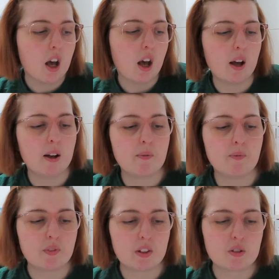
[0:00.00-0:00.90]

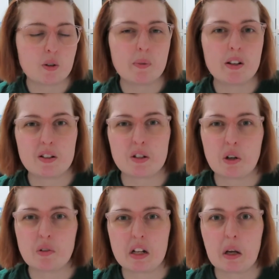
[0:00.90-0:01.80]
So it'd be nice to
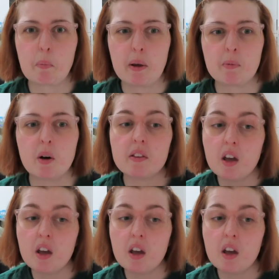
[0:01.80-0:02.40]
go to like a big mall.